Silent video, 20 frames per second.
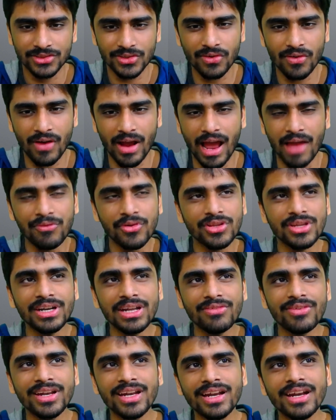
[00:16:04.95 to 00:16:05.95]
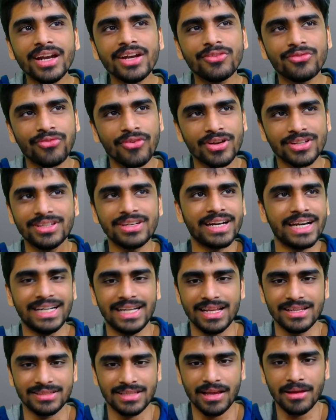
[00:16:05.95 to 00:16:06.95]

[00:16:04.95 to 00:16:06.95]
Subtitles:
So I wasn't even in it for the ratings.